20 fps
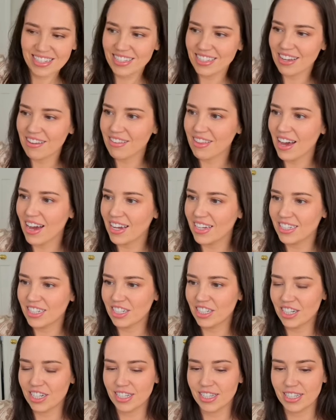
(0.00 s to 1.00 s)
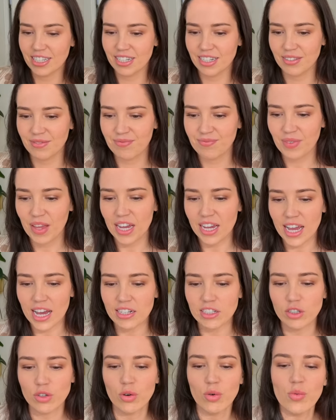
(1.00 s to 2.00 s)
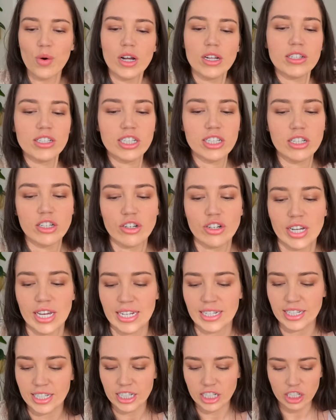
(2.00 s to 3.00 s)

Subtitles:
So that is just a casual one to tuck into